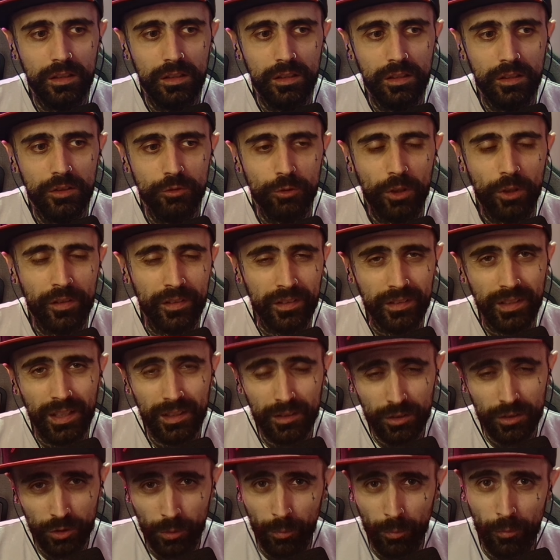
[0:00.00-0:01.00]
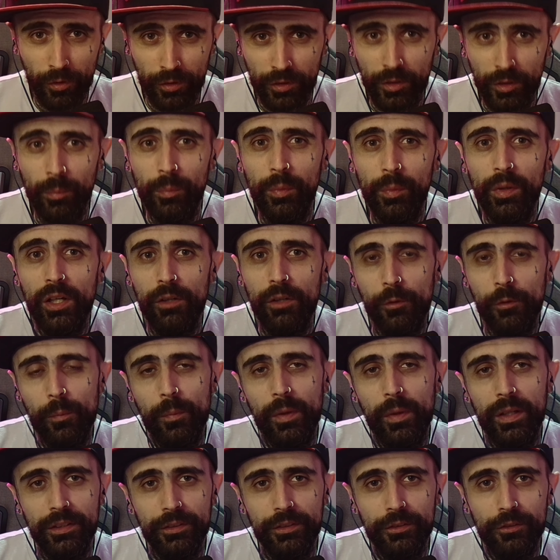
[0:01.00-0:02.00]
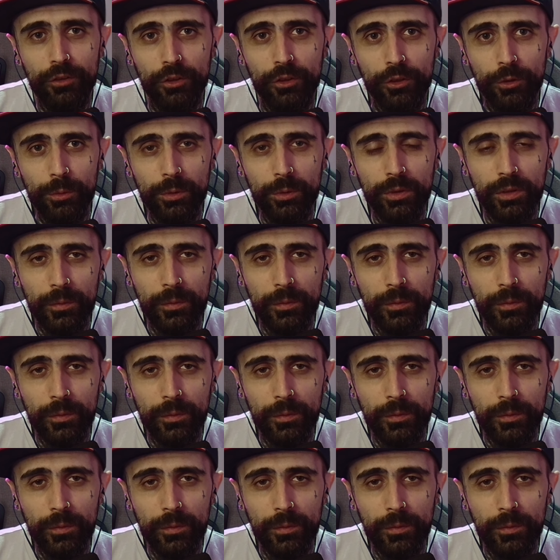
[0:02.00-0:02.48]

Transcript: So I think that's something to bear in mind too.